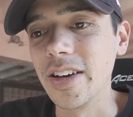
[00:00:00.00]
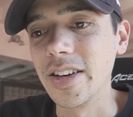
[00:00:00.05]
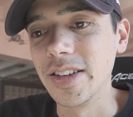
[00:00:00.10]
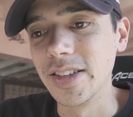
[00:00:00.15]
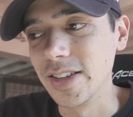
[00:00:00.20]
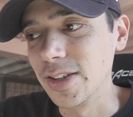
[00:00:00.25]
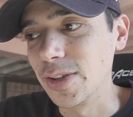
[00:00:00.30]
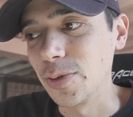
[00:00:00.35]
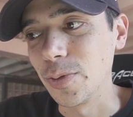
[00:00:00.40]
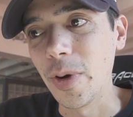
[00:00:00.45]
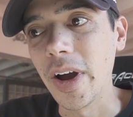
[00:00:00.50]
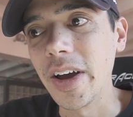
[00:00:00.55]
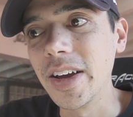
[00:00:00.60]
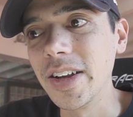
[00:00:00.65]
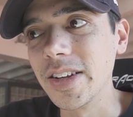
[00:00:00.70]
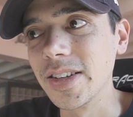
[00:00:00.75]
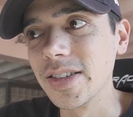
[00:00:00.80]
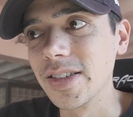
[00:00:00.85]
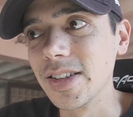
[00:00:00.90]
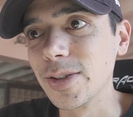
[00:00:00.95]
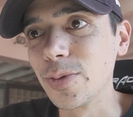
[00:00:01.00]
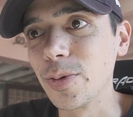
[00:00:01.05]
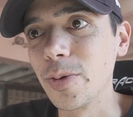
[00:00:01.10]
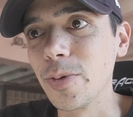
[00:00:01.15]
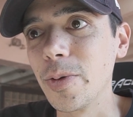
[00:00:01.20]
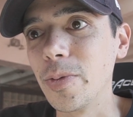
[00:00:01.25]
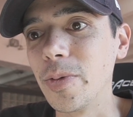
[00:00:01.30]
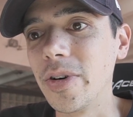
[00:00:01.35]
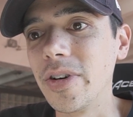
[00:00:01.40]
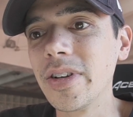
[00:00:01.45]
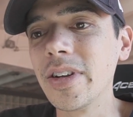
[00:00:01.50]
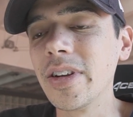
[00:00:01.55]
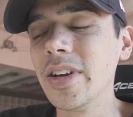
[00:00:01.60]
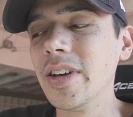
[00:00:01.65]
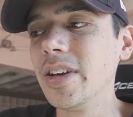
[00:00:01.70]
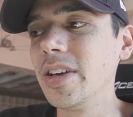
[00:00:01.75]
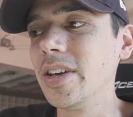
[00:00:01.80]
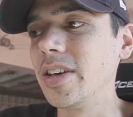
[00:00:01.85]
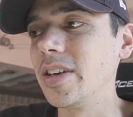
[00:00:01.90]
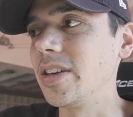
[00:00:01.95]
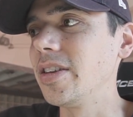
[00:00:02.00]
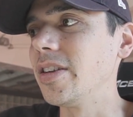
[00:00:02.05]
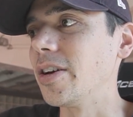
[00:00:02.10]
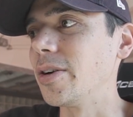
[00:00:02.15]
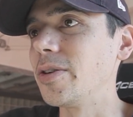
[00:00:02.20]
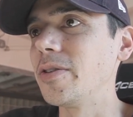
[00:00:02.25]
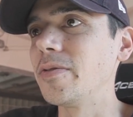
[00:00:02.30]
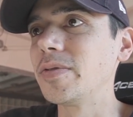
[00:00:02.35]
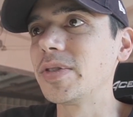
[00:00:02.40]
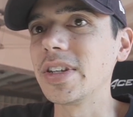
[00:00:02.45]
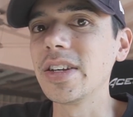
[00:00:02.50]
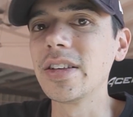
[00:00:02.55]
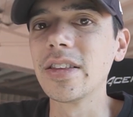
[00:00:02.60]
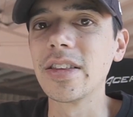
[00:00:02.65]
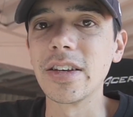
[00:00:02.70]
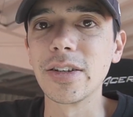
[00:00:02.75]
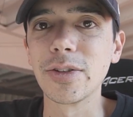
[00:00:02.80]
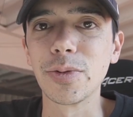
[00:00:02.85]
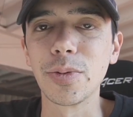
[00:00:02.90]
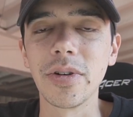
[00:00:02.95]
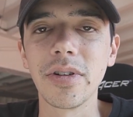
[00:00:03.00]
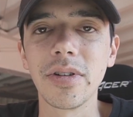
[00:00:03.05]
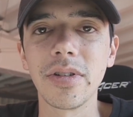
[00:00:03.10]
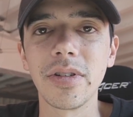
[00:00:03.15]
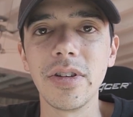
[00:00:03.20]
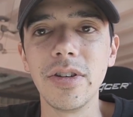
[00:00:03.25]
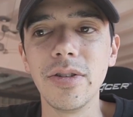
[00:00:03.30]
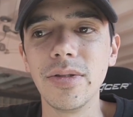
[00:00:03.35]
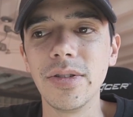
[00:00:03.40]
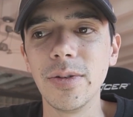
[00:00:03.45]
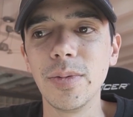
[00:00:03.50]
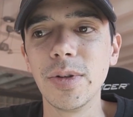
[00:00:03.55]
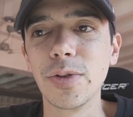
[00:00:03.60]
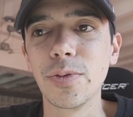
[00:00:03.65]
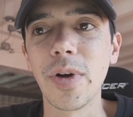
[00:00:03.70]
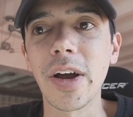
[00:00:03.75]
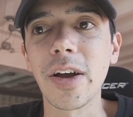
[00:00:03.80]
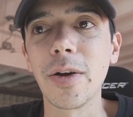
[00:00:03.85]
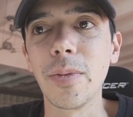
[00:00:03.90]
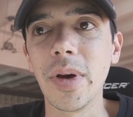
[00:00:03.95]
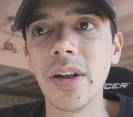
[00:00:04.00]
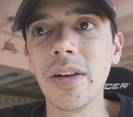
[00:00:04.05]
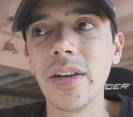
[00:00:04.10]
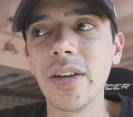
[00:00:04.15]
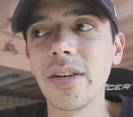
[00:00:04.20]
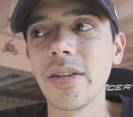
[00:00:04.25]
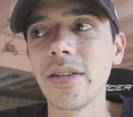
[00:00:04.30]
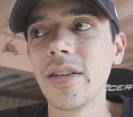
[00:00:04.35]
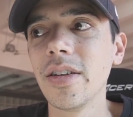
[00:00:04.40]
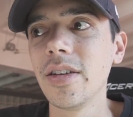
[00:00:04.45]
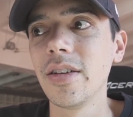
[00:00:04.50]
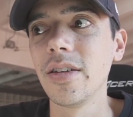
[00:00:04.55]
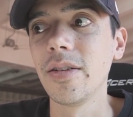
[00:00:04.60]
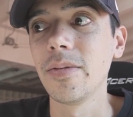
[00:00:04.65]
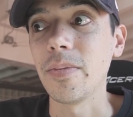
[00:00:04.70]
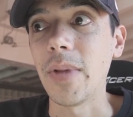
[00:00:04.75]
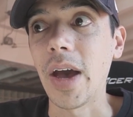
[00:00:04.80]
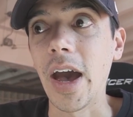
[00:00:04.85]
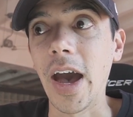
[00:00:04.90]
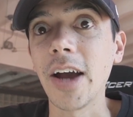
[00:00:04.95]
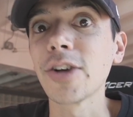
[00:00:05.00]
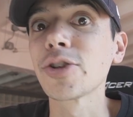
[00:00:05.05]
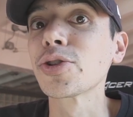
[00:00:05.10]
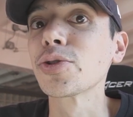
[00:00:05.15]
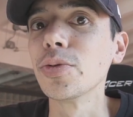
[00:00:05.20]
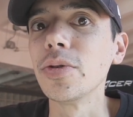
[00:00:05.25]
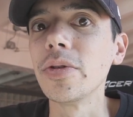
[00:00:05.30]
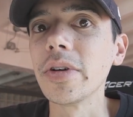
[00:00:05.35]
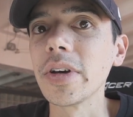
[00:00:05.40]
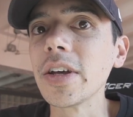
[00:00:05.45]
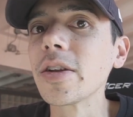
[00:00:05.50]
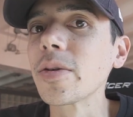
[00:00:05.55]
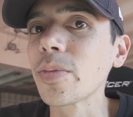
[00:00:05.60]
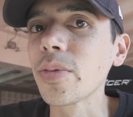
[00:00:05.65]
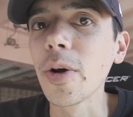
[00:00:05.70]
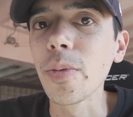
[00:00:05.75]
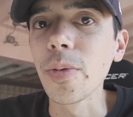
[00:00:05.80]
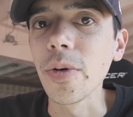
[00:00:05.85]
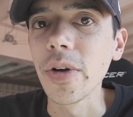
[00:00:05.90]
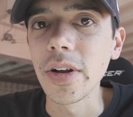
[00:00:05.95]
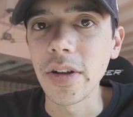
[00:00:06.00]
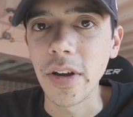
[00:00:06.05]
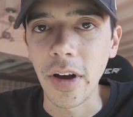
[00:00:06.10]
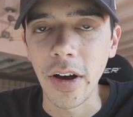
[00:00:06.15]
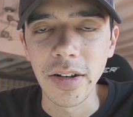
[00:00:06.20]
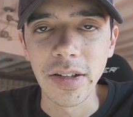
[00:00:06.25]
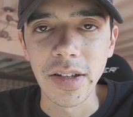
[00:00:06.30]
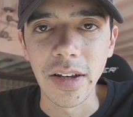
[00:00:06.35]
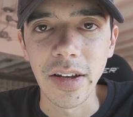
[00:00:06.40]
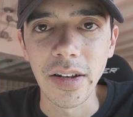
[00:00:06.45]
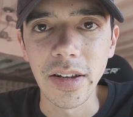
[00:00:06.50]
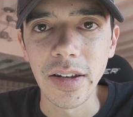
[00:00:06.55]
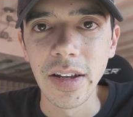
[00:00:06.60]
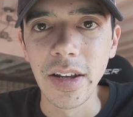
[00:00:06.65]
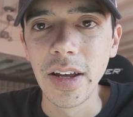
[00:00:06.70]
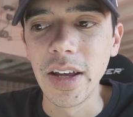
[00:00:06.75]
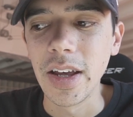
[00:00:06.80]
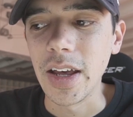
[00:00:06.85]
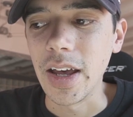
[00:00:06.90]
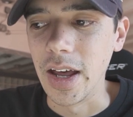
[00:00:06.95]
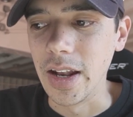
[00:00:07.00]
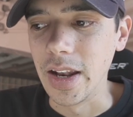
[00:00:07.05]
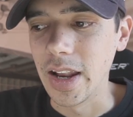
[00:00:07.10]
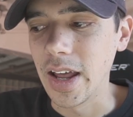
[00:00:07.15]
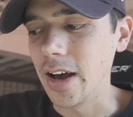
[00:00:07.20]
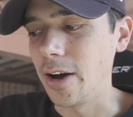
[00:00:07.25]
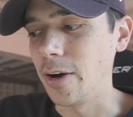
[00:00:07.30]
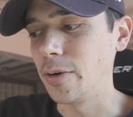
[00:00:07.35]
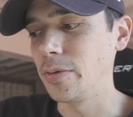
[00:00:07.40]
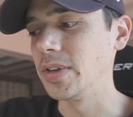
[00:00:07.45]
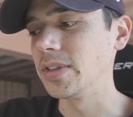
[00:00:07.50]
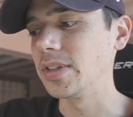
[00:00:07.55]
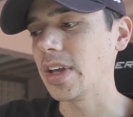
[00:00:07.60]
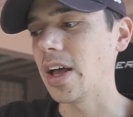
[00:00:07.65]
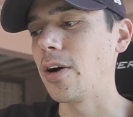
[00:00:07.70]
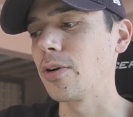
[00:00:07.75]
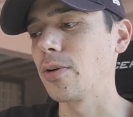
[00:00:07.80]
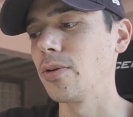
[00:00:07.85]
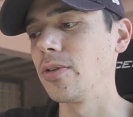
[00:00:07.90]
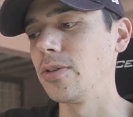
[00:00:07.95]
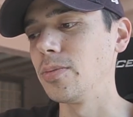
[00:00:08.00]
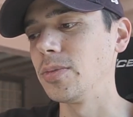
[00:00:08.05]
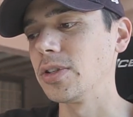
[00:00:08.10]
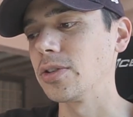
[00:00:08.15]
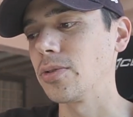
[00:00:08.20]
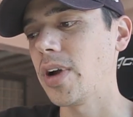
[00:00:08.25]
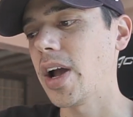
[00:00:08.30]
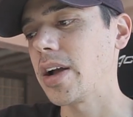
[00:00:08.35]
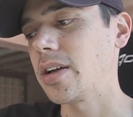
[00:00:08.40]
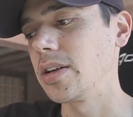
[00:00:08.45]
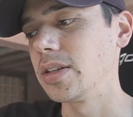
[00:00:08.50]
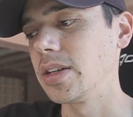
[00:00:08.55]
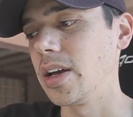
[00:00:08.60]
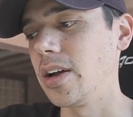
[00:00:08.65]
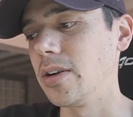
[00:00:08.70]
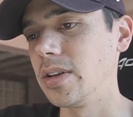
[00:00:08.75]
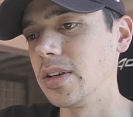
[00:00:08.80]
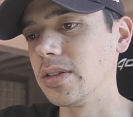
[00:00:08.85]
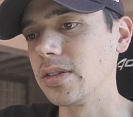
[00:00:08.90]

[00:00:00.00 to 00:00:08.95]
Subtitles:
is this right? Is this what we want? You know, you've seen things where YouTube is recommending actual inappropriate content, and now this algorithm is cracking down.